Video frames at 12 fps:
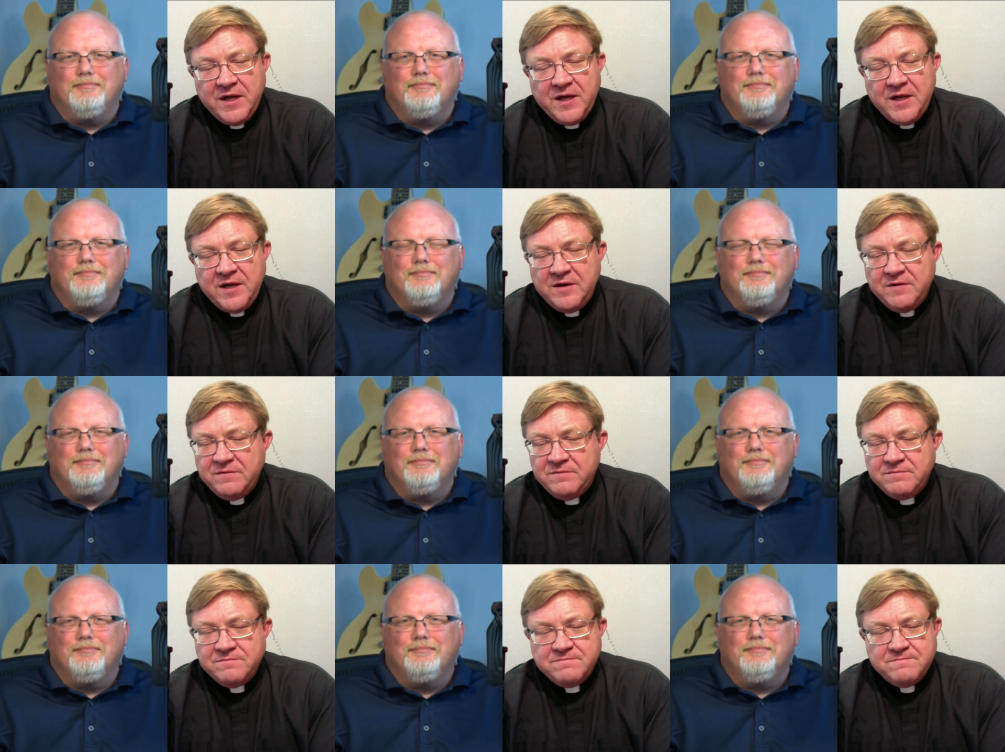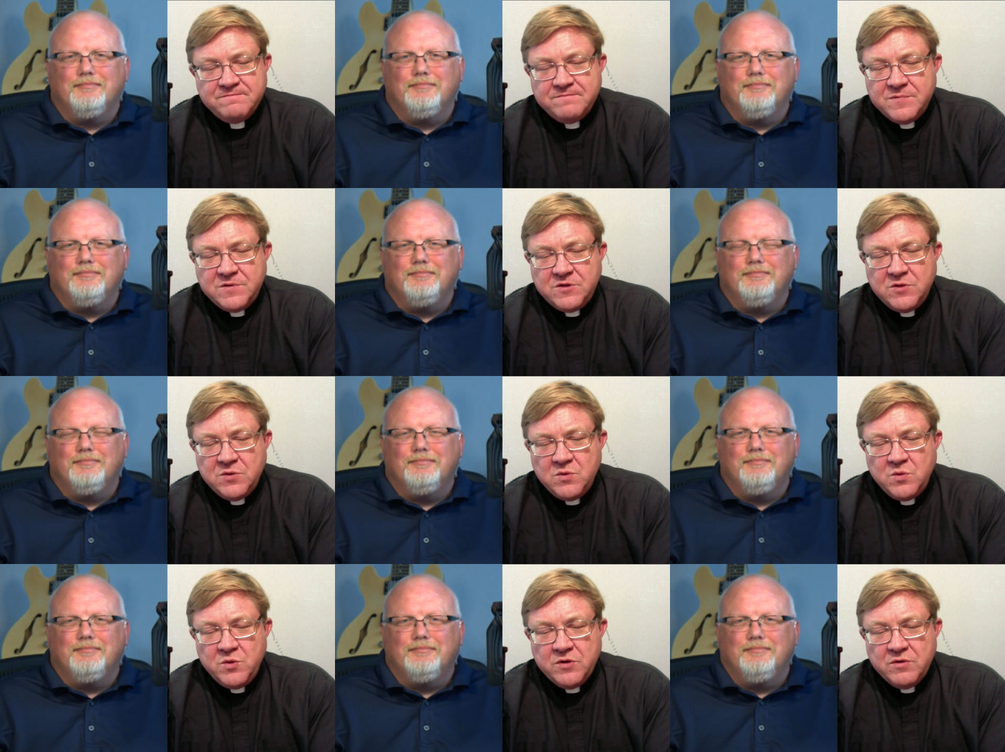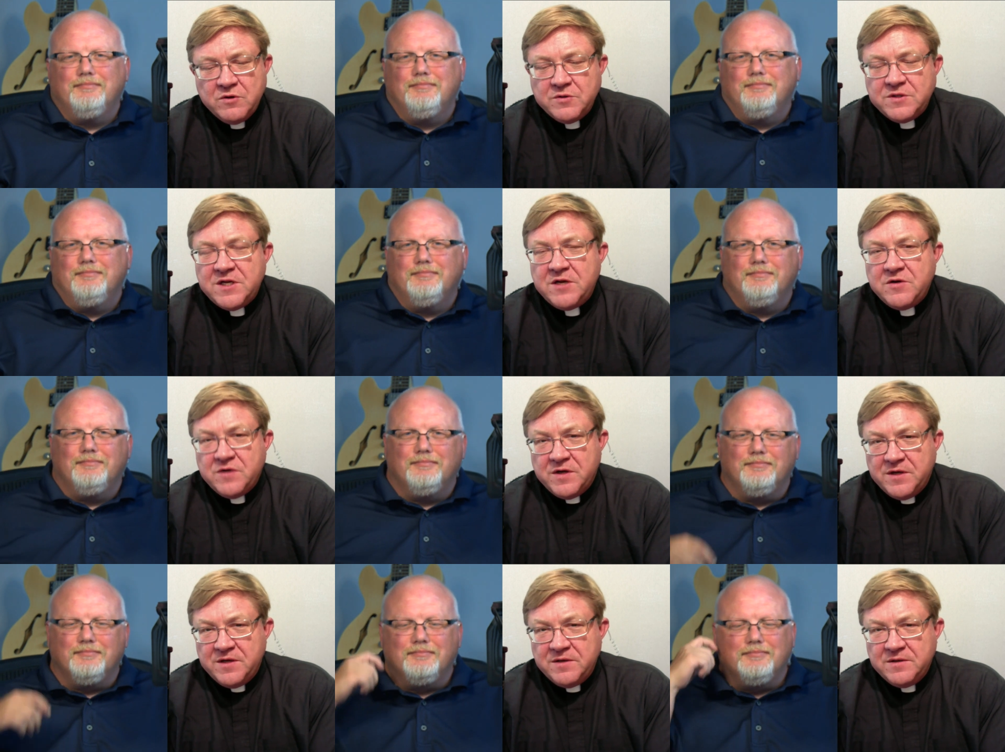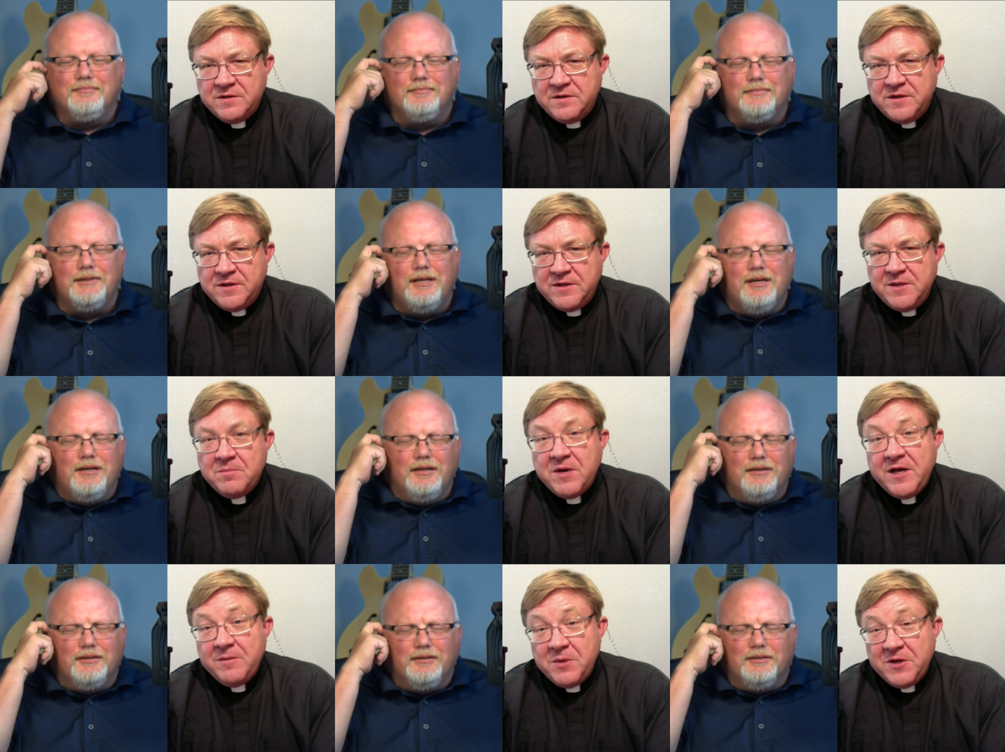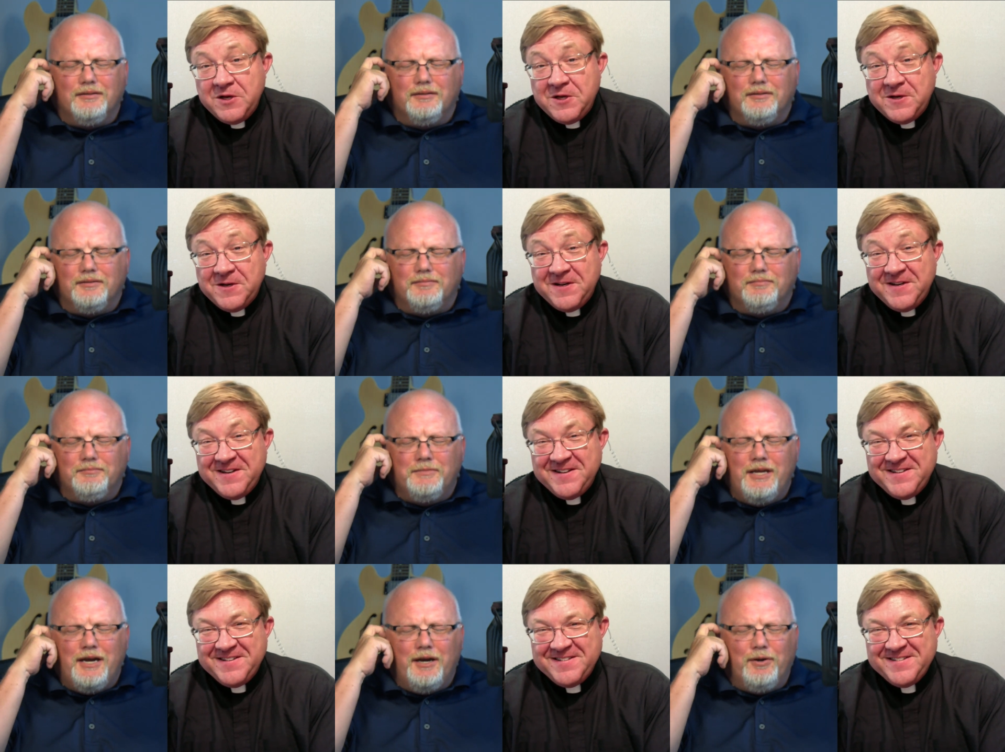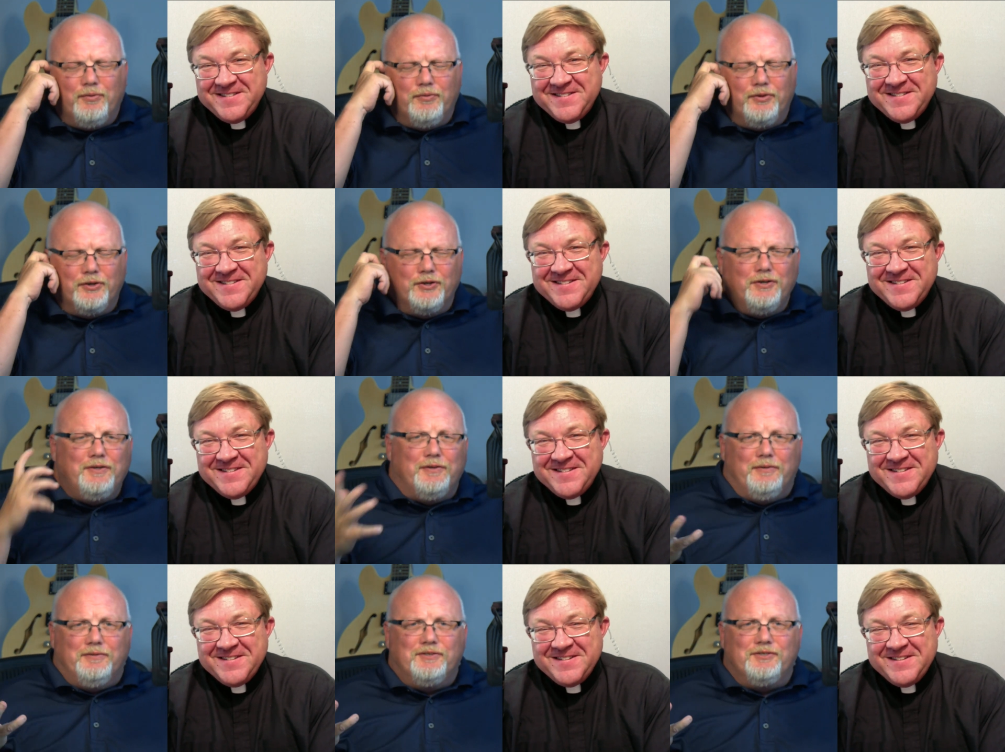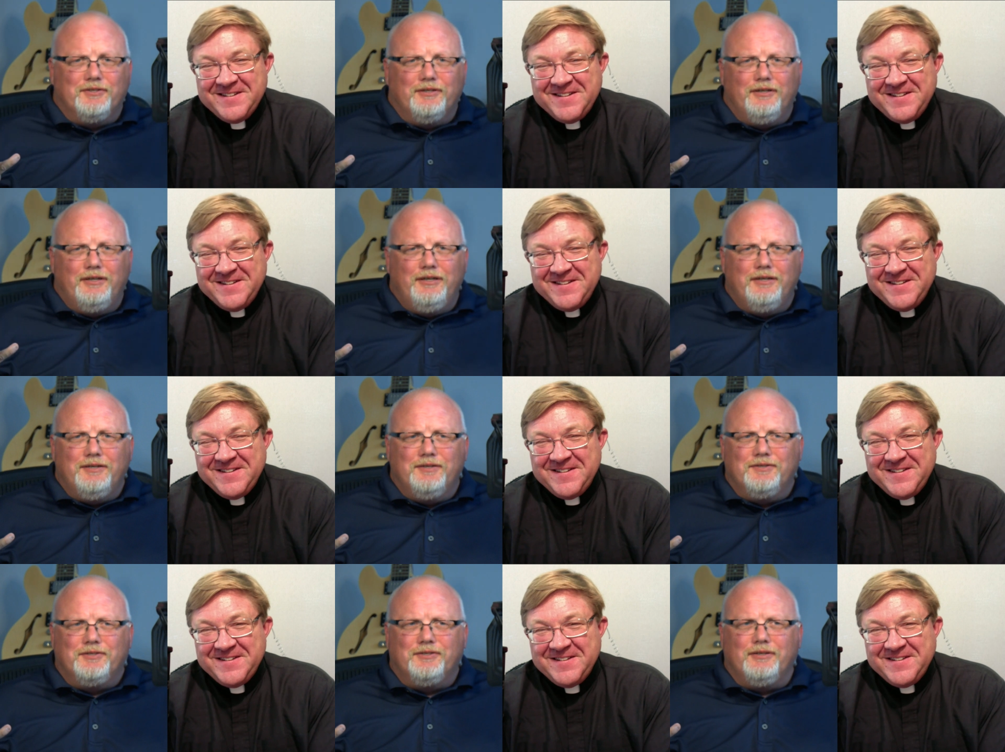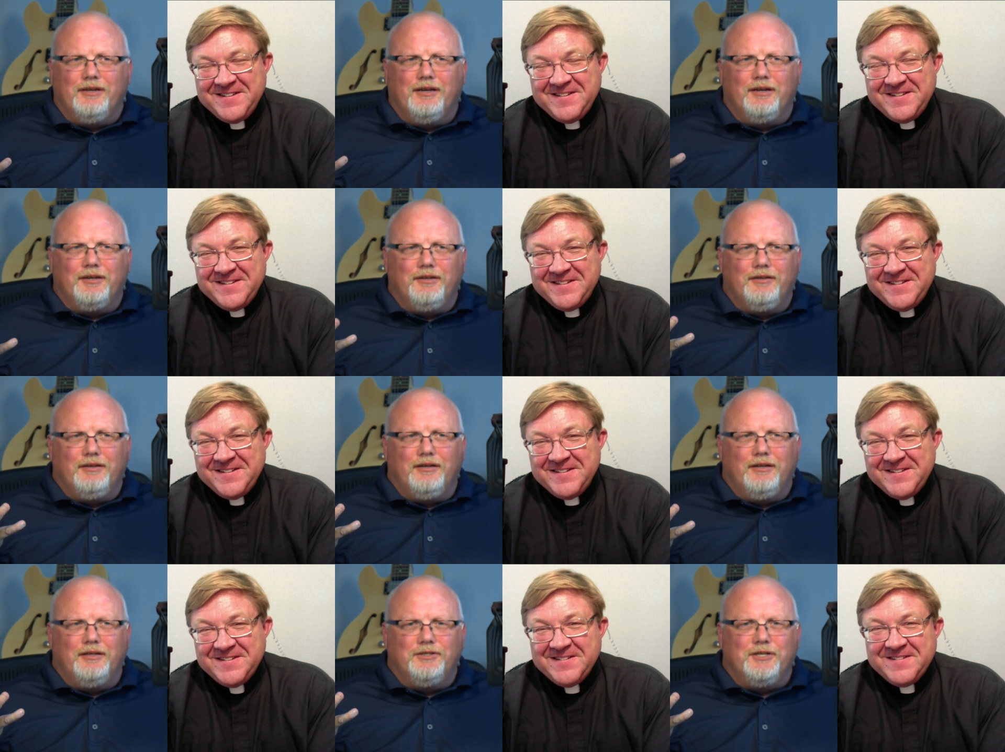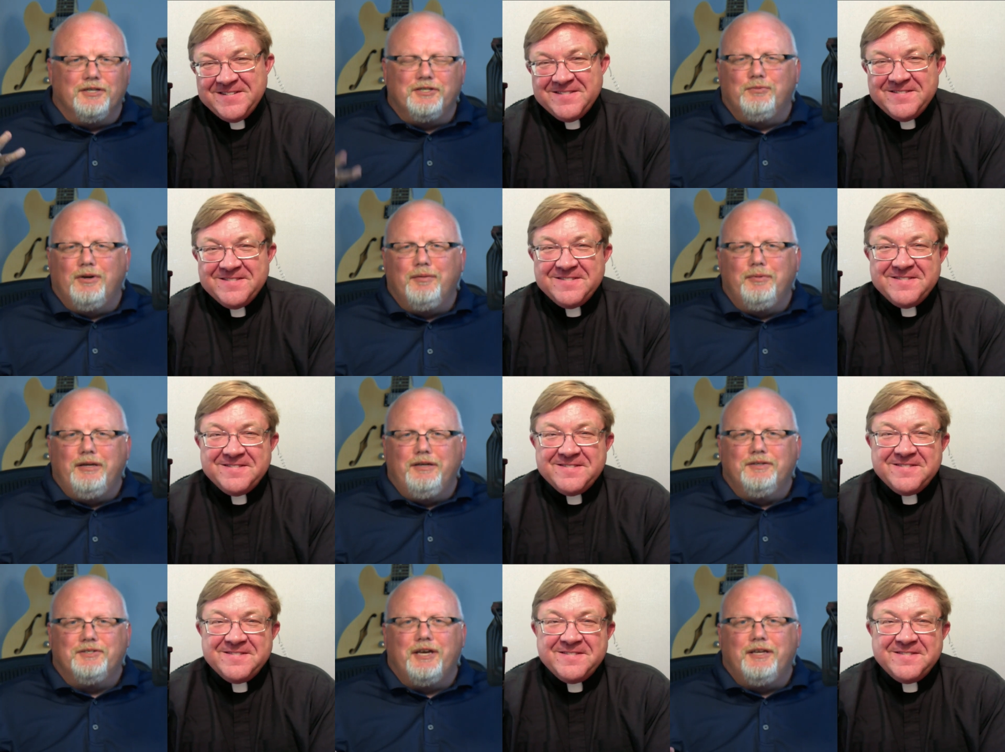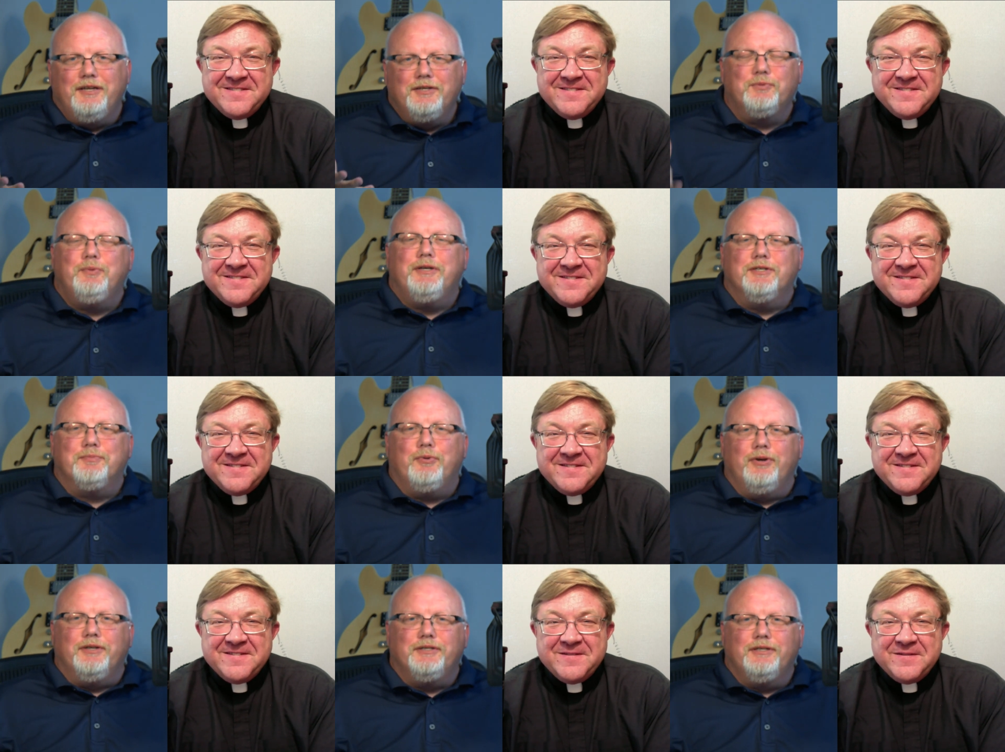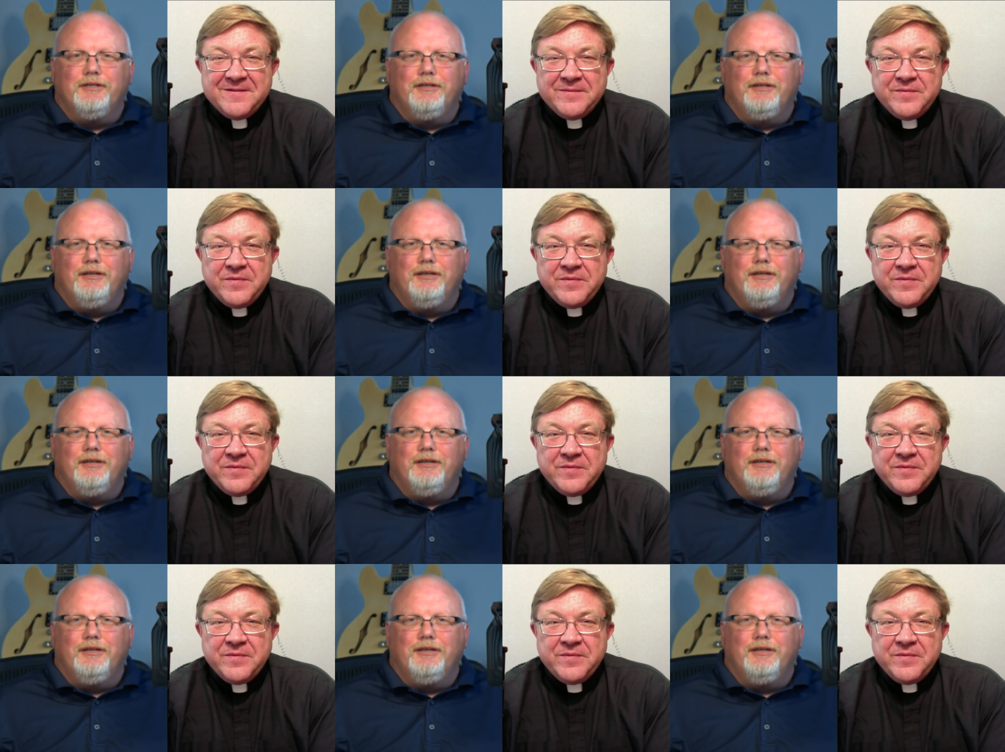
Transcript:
Speaker 1: and too Eurocentric. My
Speaker 2: now the good news is uh, Justin Welby is at his weakest point.